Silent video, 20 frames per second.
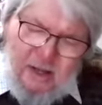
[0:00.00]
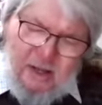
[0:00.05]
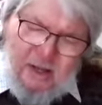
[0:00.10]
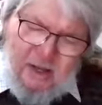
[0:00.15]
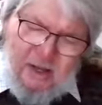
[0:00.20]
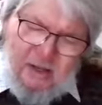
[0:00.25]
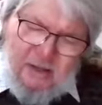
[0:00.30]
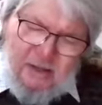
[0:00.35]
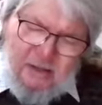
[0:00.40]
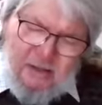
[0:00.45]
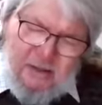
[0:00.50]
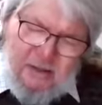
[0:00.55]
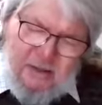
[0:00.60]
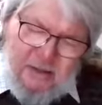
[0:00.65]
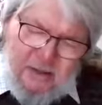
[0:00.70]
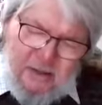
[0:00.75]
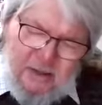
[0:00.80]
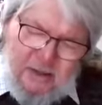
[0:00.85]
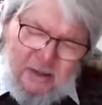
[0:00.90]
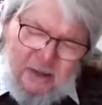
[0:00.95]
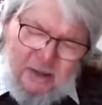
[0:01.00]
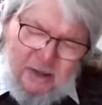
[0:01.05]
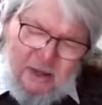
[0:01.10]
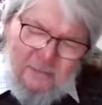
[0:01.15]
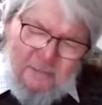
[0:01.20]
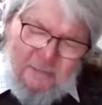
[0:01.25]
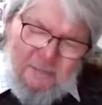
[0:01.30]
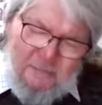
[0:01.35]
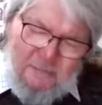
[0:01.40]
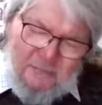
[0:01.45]
And
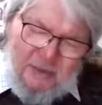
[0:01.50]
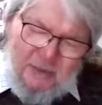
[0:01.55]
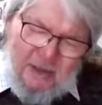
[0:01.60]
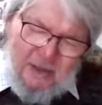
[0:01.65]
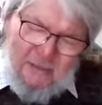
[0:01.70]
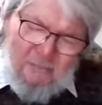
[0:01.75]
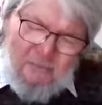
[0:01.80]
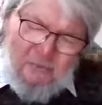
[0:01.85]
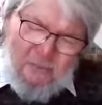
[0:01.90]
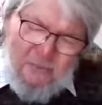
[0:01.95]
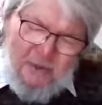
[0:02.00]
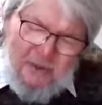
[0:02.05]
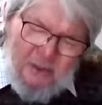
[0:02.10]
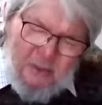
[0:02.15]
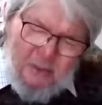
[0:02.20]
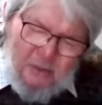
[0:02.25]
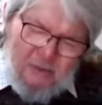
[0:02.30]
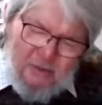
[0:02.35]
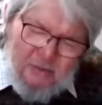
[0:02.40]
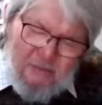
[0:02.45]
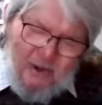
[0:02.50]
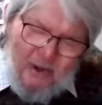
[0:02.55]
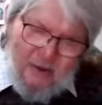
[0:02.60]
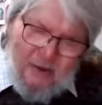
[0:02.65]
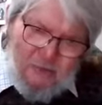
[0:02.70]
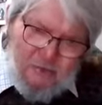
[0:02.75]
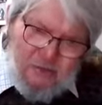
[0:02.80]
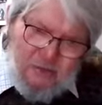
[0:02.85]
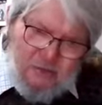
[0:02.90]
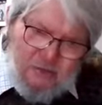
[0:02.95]
I'm familiar with the
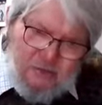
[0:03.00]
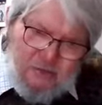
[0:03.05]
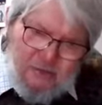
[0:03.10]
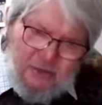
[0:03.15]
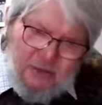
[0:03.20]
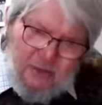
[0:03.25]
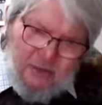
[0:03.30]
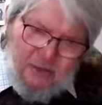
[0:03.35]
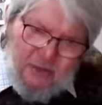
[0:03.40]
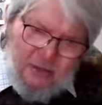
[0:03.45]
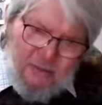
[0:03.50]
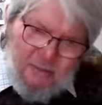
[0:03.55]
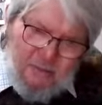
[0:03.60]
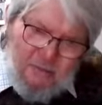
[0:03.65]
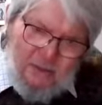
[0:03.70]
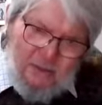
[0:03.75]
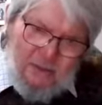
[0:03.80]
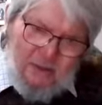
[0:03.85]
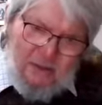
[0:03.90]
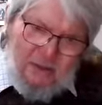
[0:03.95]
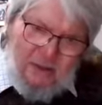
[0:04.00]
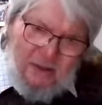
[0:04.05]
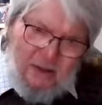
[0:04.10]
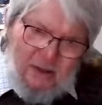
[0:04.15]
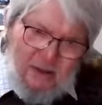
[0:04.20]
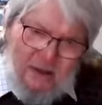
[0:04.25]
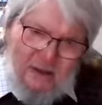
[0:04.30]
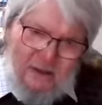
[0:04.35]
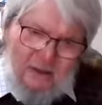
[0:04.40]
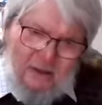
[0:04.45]
voucher scheme.
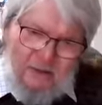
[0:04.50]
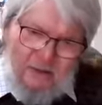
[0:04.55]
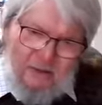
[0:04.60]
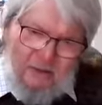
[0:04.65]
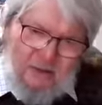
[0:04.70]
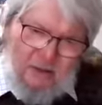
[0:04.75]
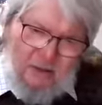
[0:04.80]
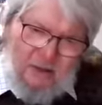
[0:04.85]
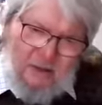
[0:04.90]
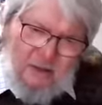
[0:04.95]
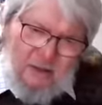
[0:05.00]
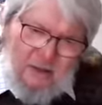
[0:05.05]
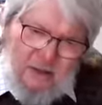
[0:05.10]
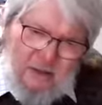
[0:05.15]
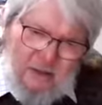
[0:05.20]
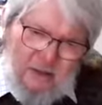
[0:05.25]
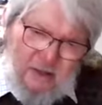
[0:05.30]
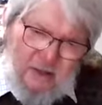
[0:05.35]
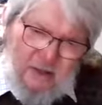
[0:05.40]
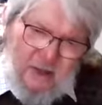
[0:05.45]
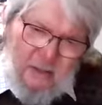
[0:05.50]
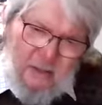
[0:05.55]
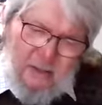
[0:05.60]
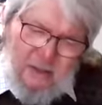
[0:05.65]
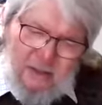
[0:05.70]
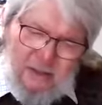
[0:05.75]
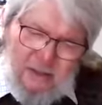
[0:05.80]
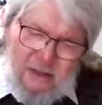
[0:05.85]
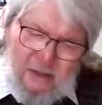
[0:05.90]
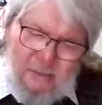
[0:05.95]
I know a
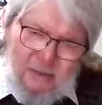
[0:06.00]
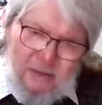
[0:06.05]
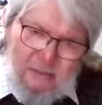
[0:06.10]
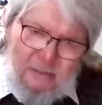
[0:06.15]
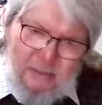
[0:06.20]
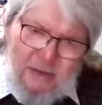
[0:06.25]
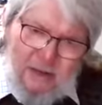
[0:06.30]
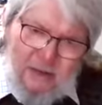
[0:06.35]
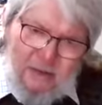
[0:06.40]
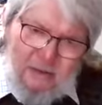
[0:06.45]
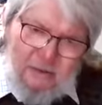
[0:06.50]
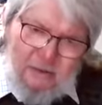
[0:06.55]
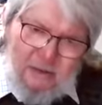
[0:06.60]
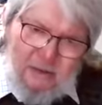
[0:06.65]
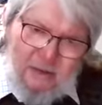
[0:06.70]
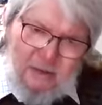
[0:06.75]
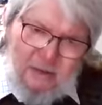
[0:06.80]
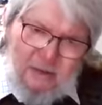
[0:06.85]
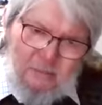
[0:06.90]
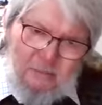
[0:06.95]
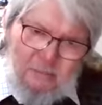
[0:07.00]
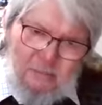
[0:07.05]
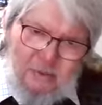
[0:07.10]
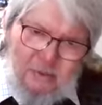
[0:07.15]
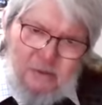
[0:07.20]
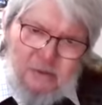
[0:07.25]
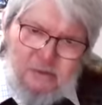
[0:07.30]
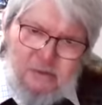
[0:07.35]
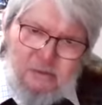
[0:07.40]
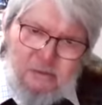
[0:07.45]
little bit about the
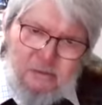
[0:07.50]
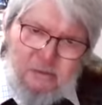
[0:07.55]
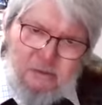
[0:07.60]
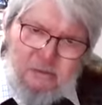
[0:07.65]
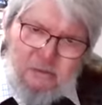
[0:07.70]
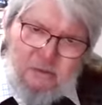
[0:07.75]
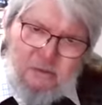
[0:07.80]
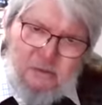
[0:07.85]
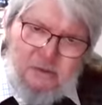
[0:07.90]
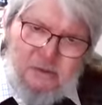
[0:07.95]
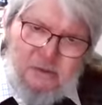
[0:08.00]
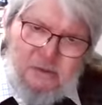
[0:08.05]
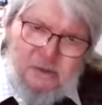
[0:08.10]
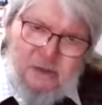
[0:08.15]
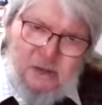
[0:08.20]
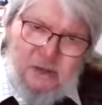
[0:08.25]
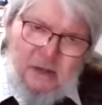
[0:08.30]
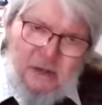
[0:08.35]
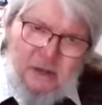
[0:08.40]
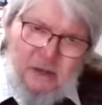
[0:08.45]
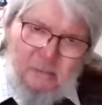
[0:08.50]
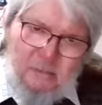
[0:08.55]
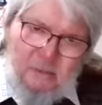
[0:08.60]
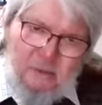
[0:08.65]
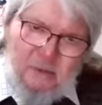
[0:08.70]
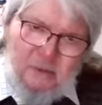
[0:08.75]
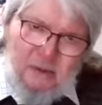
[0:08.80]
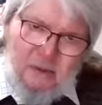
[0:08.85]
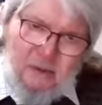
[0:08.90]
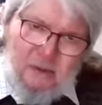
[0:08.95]
personal
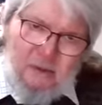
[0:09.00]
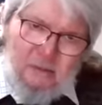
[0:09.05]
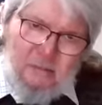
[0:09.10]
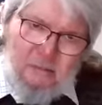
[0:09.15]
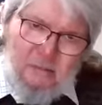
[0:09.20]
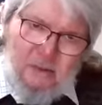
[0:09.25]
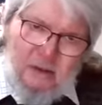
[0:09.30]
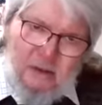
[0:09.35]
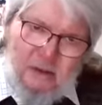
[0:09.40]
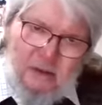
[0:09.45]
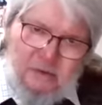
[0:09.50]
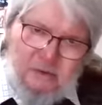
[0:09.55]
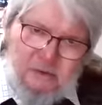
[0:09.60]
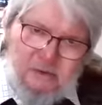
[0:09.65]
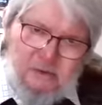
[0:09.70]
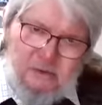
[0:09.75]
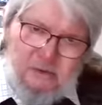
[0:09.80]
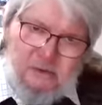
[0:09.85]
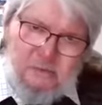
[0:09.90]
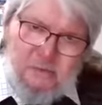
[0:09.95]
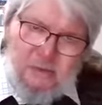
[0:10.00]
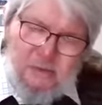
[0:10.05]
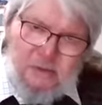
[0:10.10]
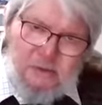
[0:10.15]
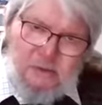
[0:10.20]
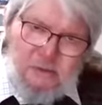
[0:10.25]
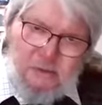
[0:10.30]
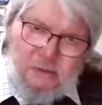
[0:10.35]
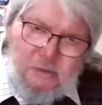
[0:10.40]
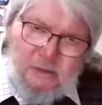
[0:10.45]
scheme that Mary's just
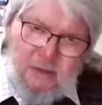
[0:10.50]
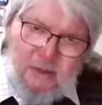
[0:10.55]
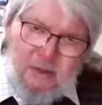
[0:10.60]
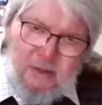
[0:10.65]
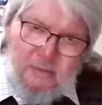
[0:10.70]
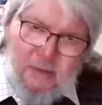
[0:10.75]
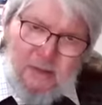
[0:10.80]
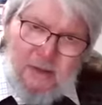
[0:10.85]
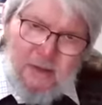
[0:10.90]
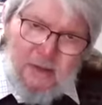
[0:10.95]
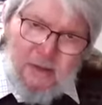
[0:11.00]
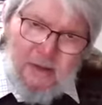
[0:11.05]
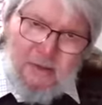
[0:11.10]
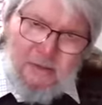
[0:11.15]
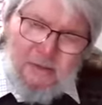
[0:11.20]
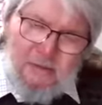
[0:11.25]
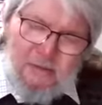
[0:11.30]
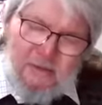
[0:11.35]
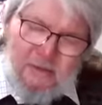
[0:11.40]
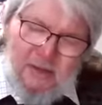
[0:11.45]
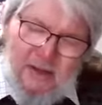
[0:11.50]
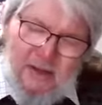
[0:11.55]
been talking about.